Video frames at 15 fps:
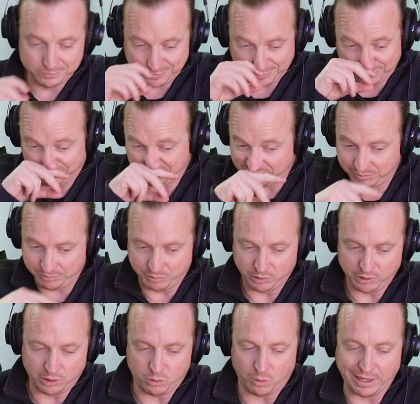the simple
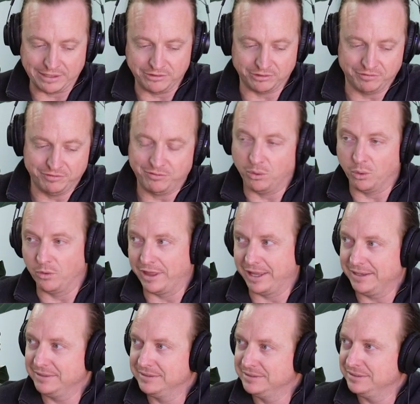equation for
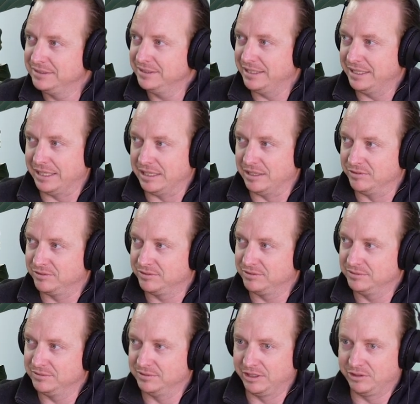that is
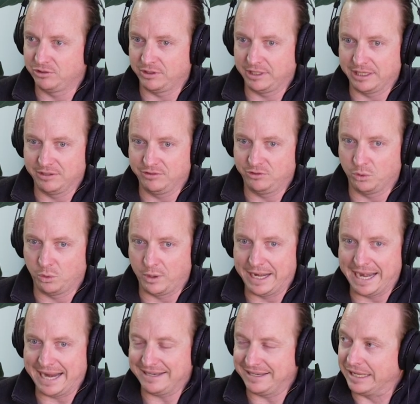literally it's your
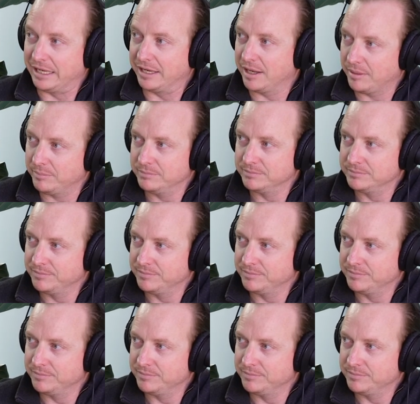net income